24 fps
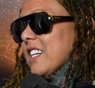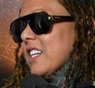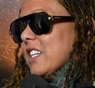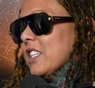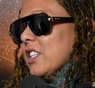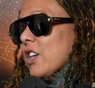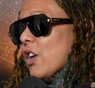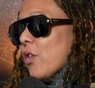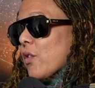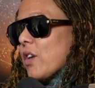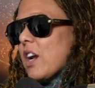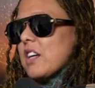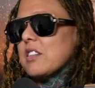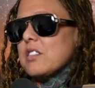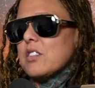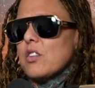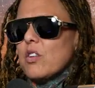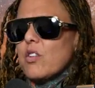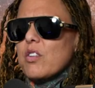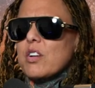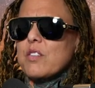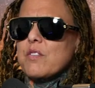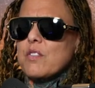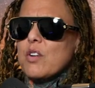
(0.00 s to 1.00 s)
You know, and I
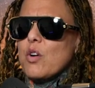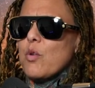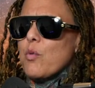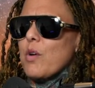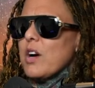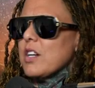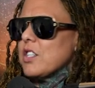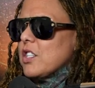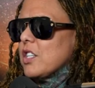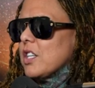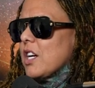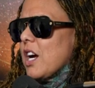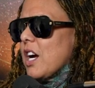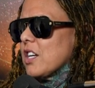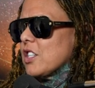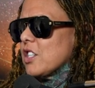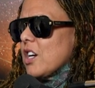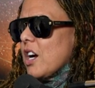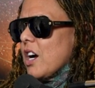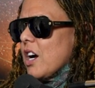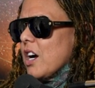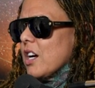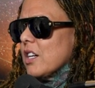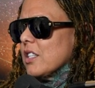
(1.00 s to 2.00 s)
still don't even know why she got
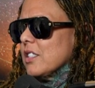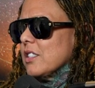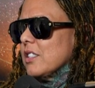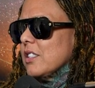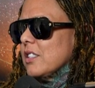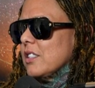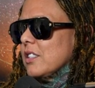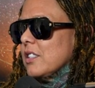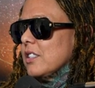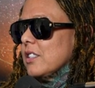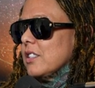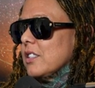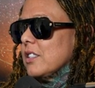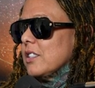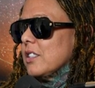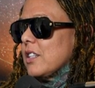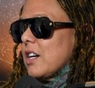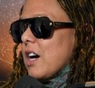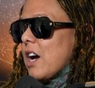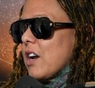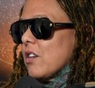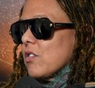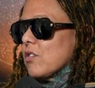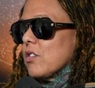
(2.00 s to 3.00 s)
shot.
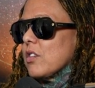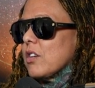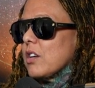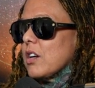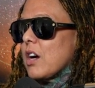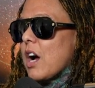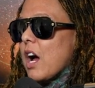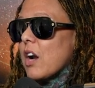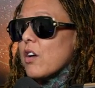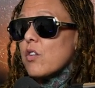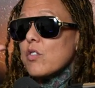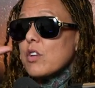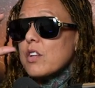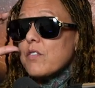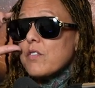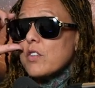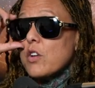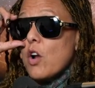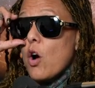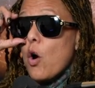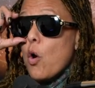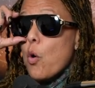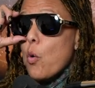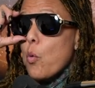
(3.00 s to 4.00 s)
I don't I don't even
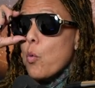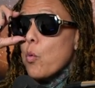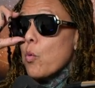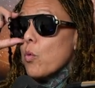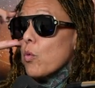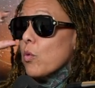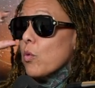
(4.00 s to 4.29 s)
know.